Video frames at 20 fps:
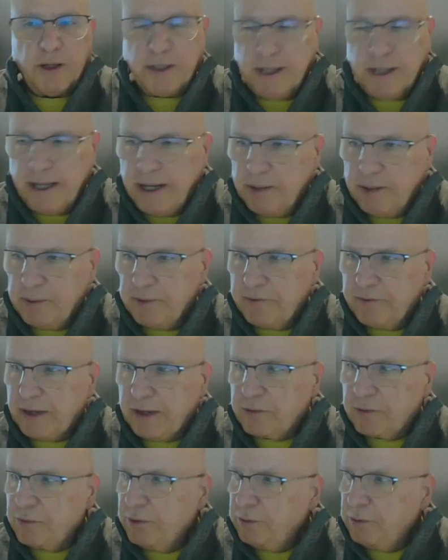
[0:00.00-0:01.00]
yeah. In
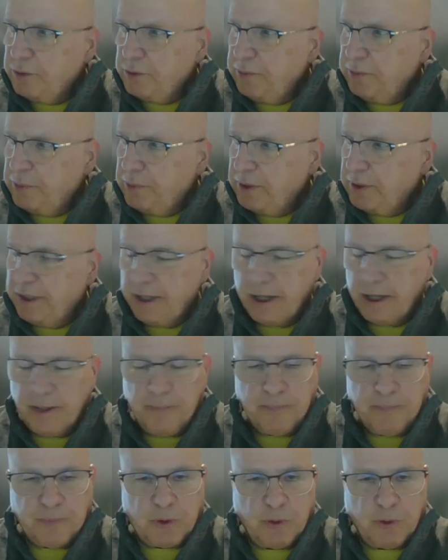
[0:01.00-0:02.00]
fact, we've been
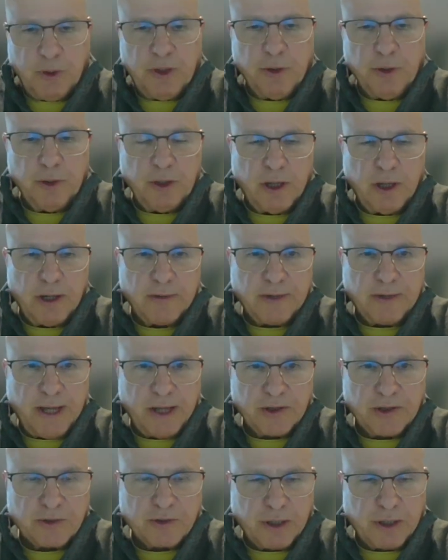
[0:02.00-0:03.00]
we do a lot of
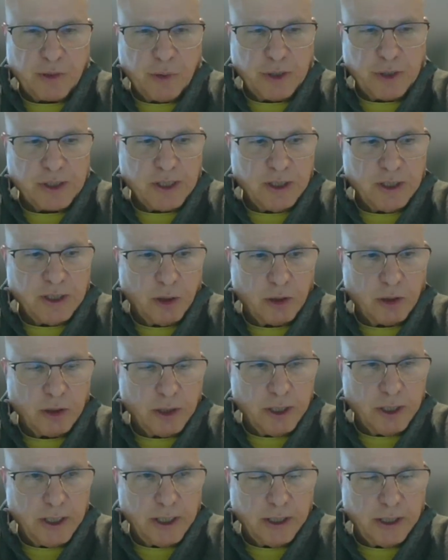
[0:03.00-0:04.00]
cast strength whiskey
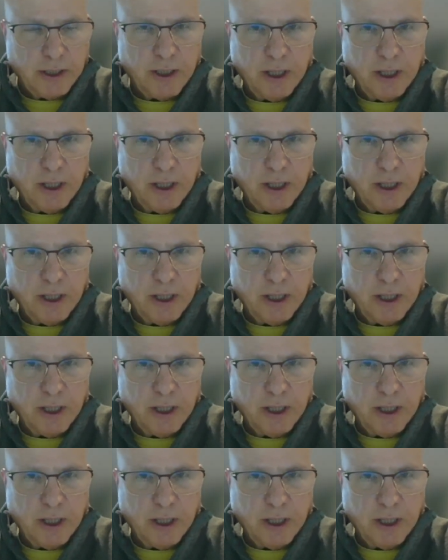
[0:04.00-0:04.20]
locally, and